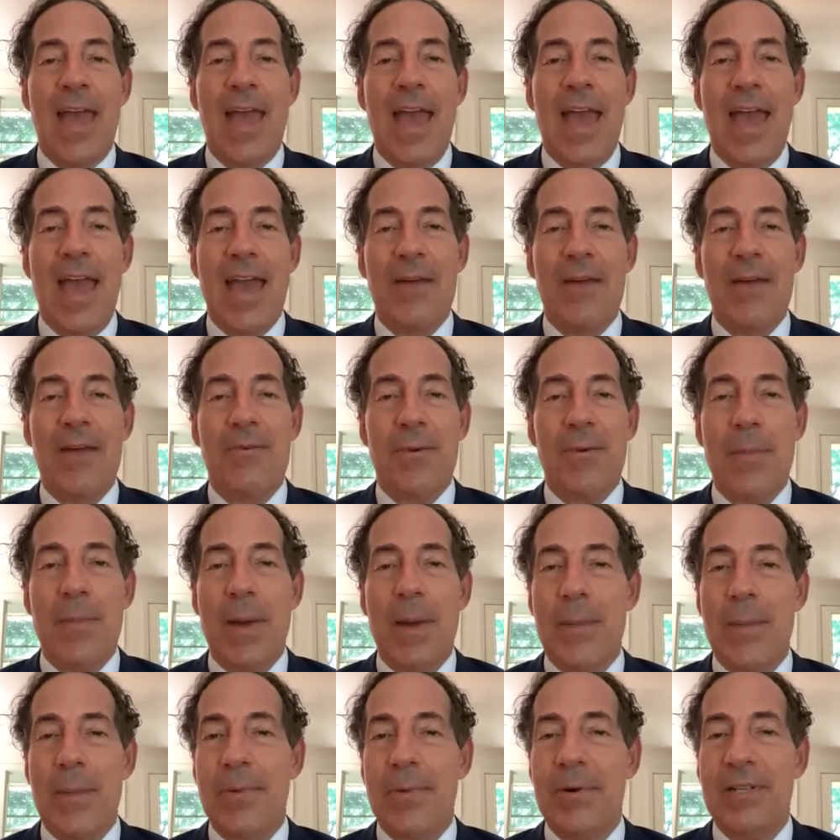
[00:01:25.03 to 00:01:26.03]
And
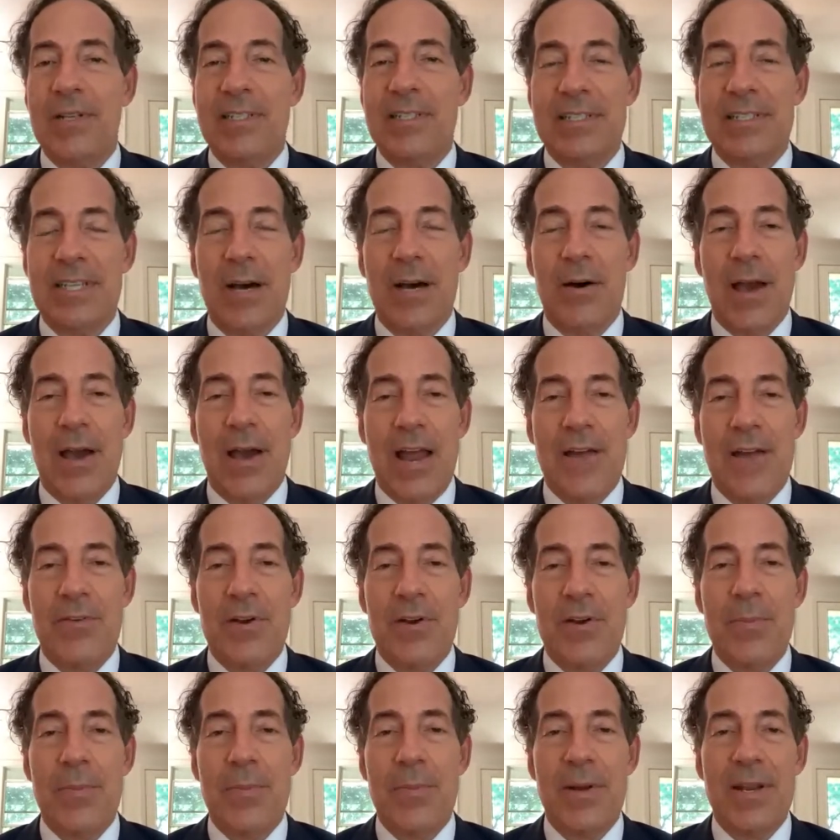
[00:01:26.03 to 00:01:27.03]
remember to tell
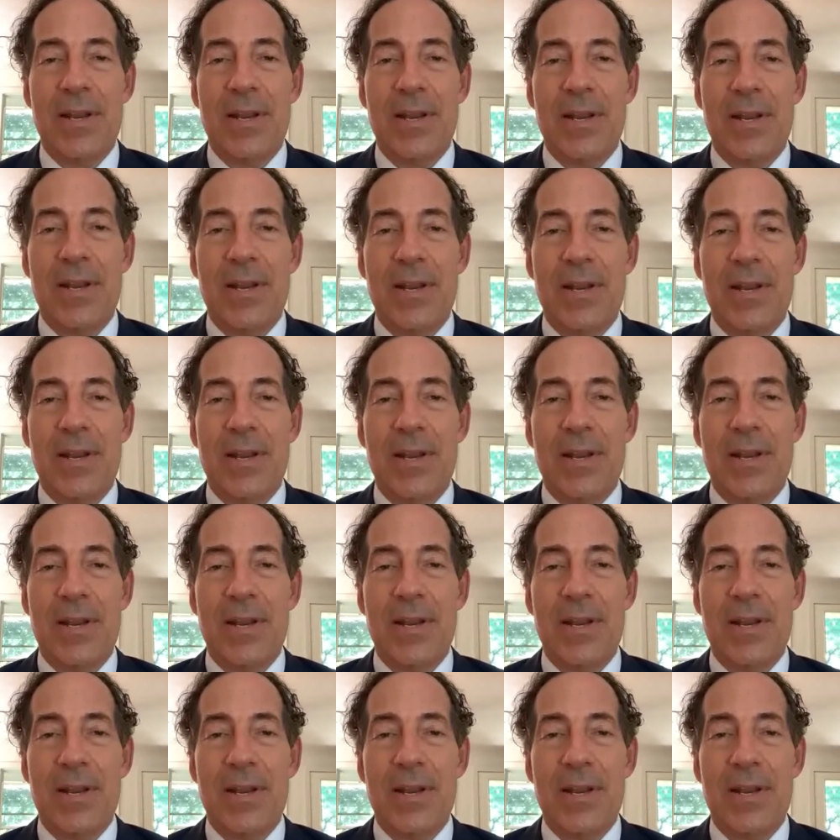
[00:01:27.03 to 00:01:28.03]
everybody out
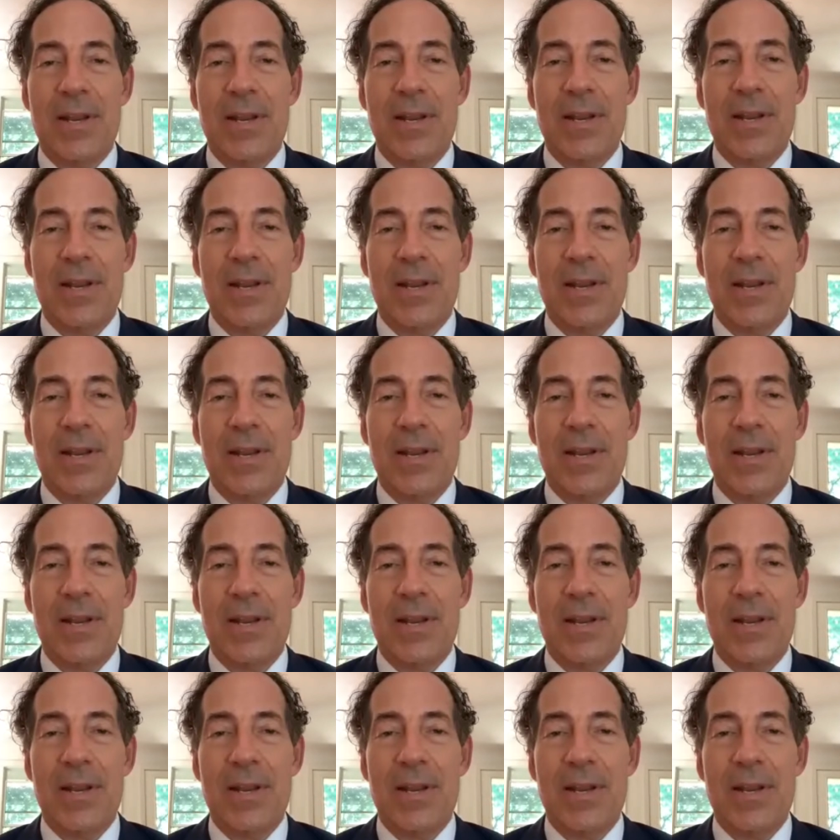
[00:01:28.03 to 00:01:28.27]
there that